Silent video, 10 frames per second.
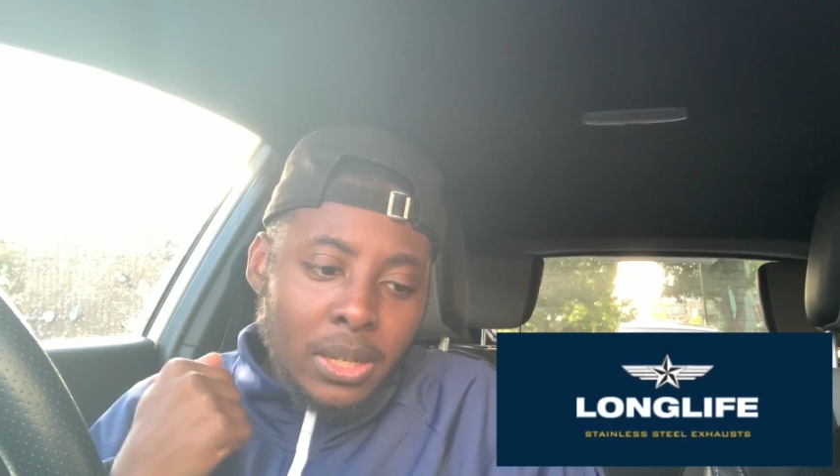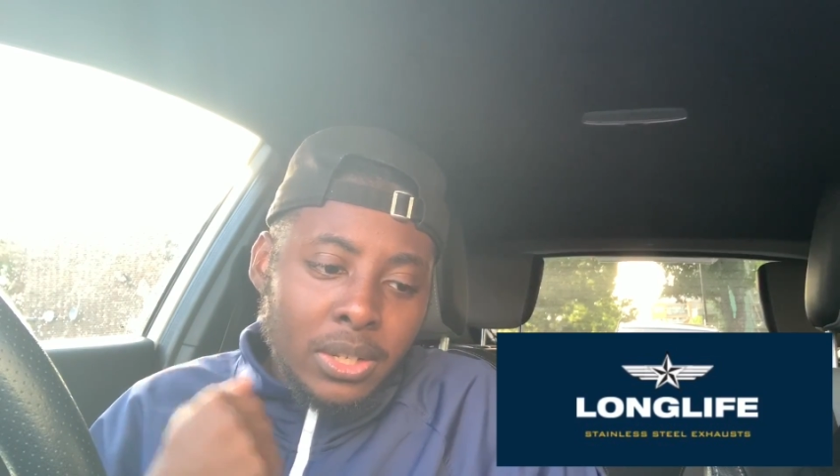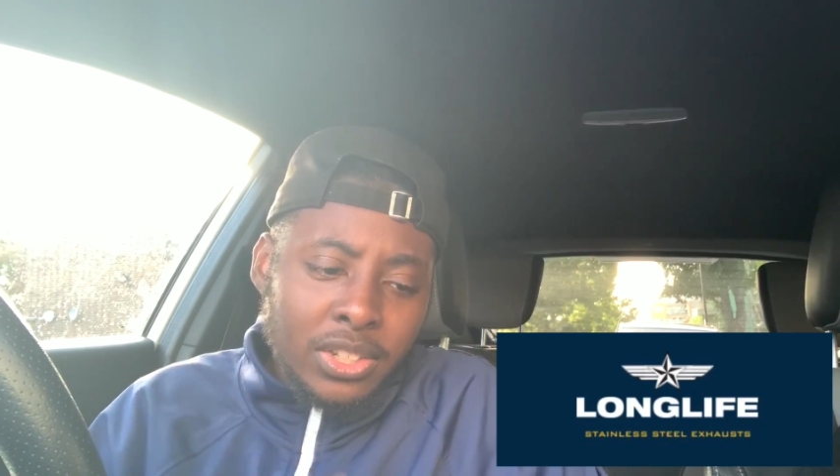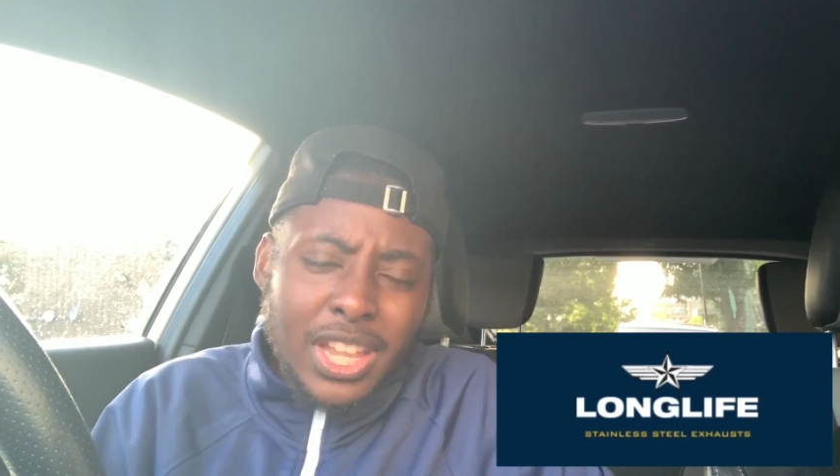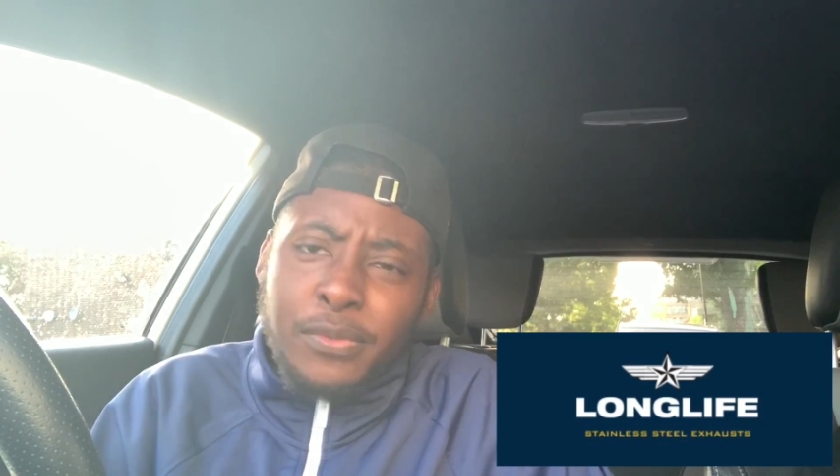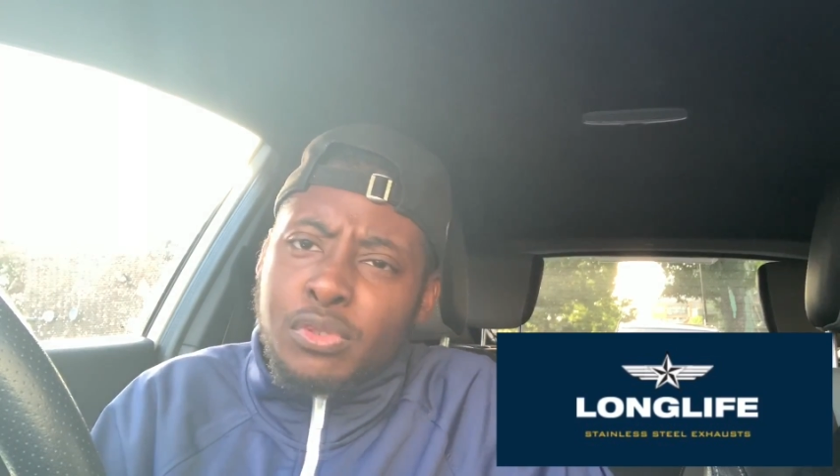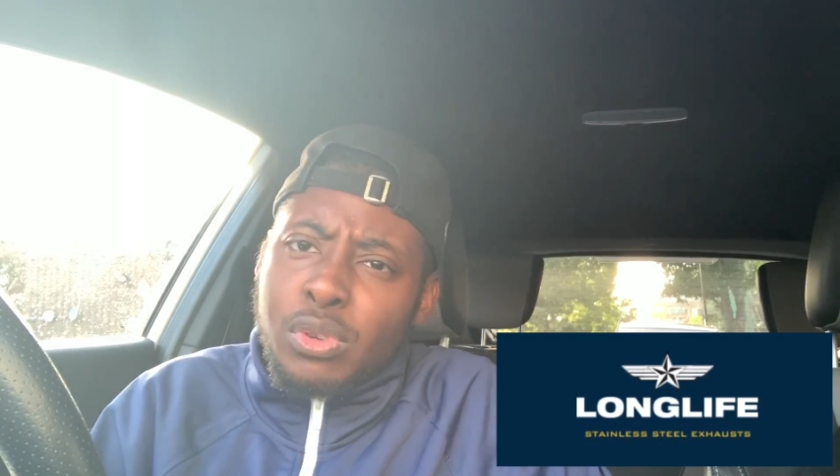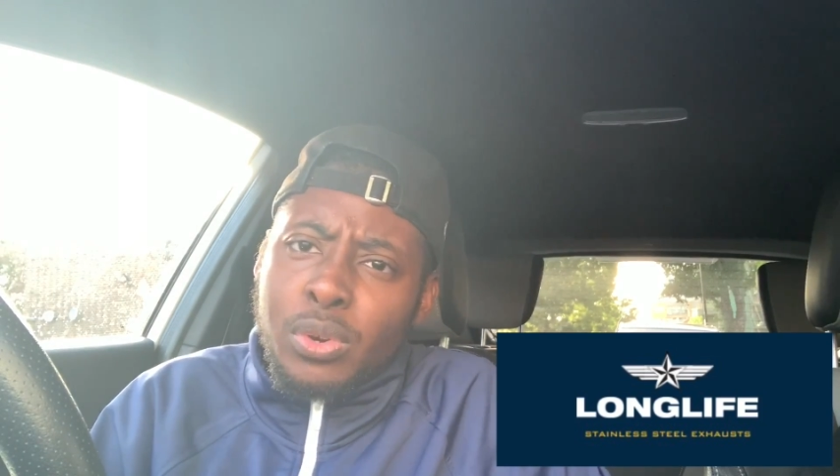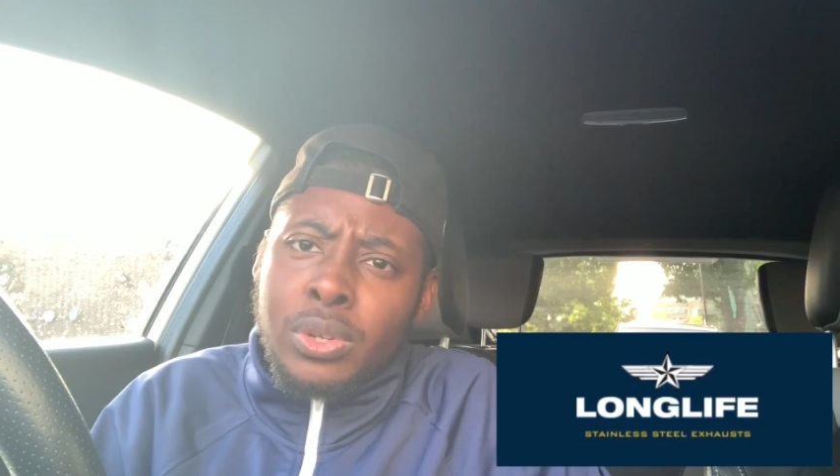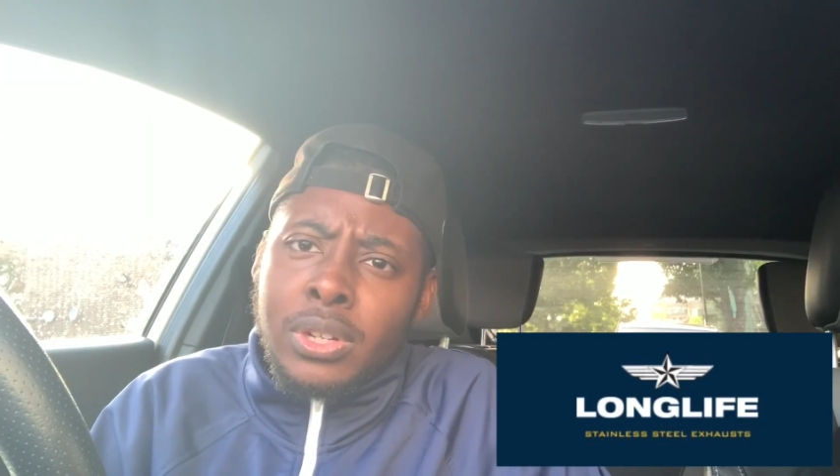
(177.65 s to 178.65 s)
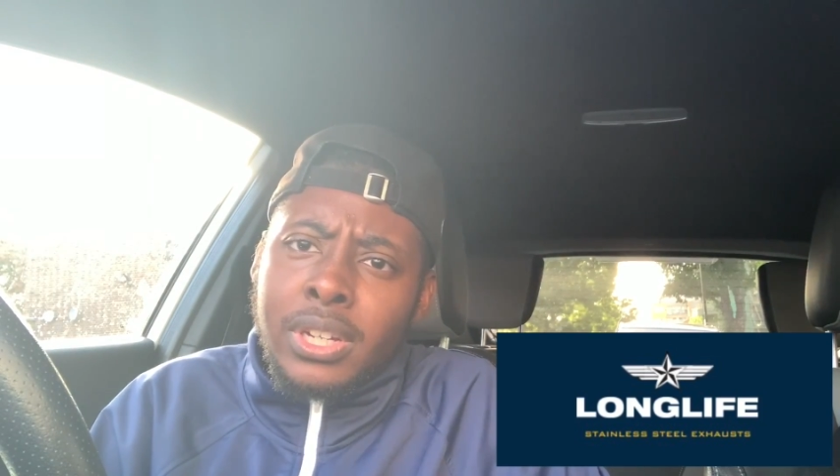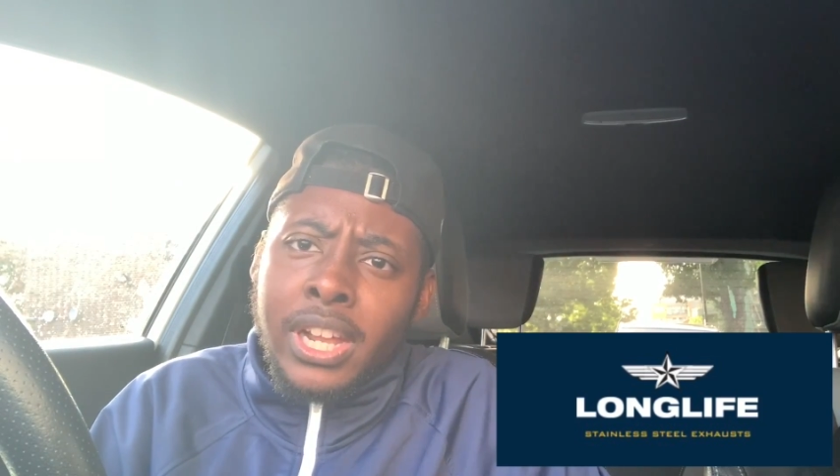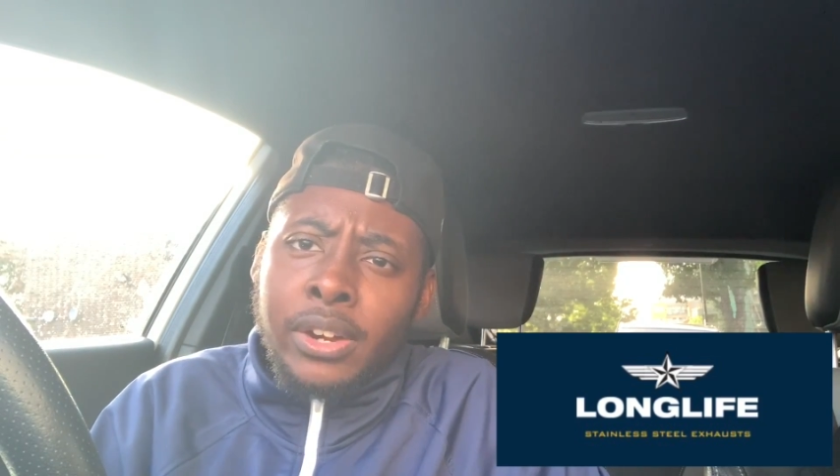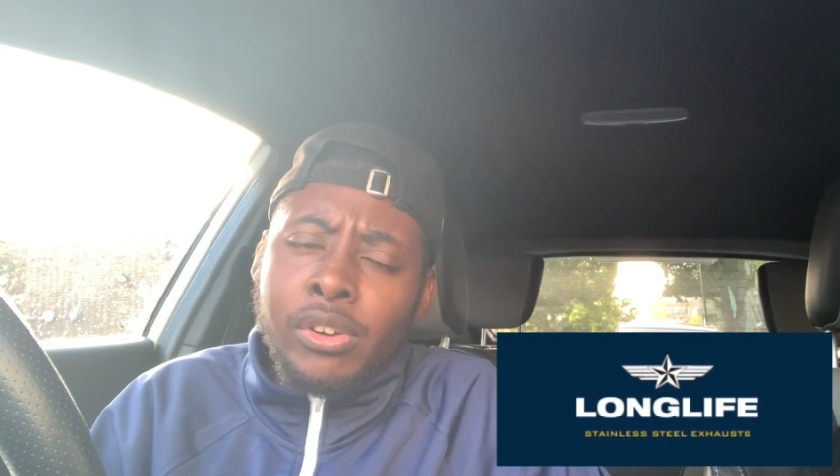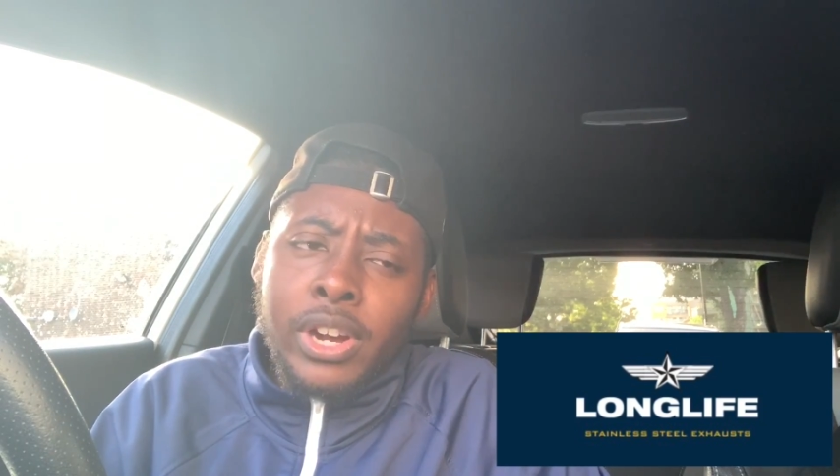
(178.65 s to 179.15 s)
Stafford Road
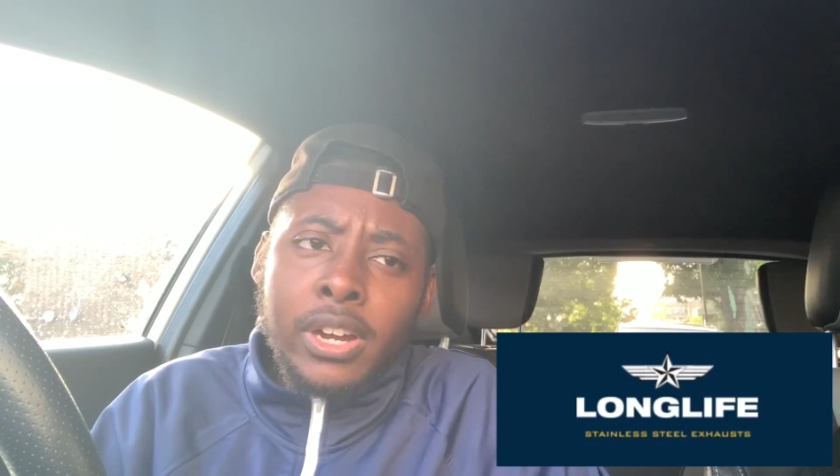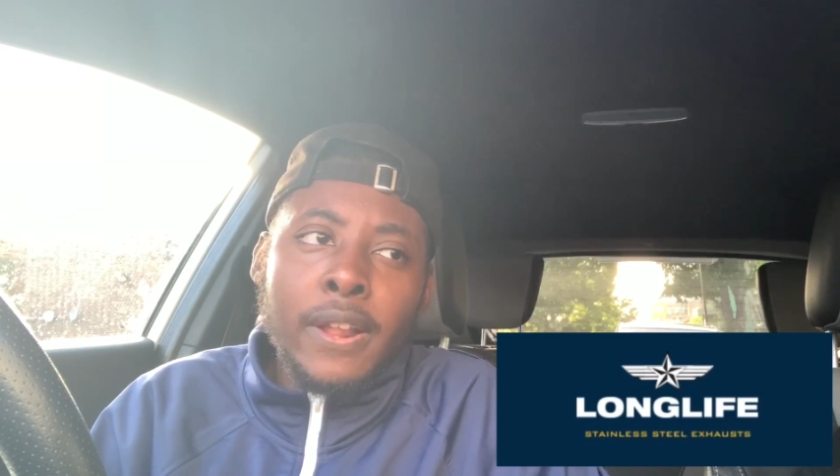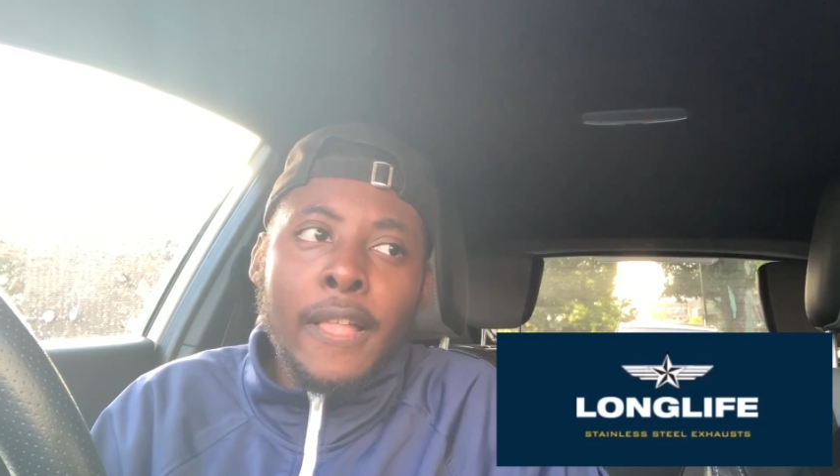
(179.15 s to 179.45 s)
near Croydon.